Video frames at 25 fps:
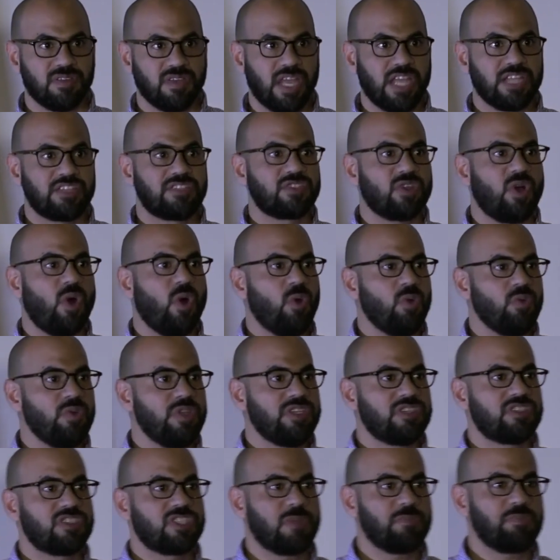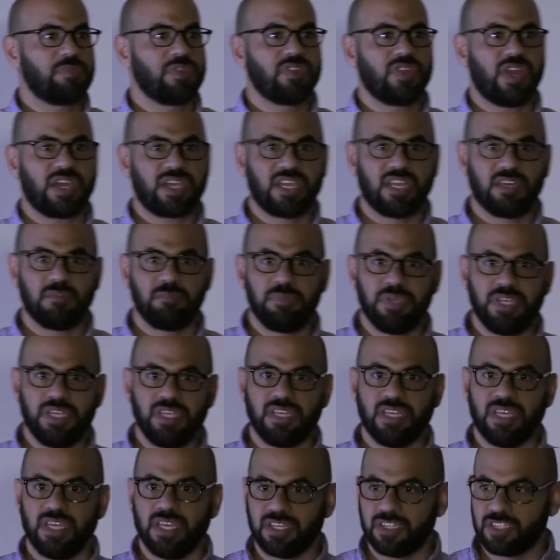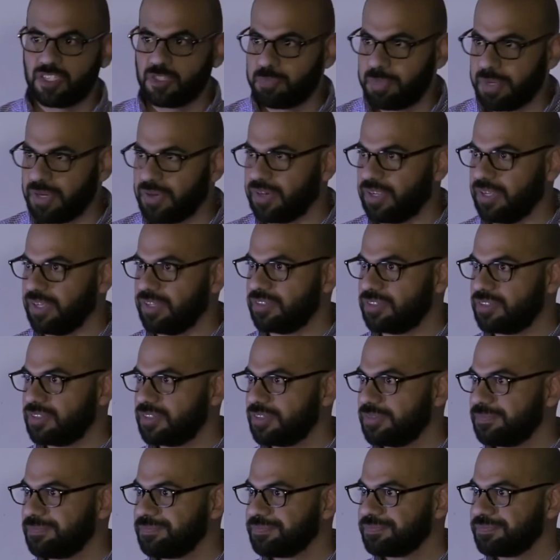It's only something that can be experienced.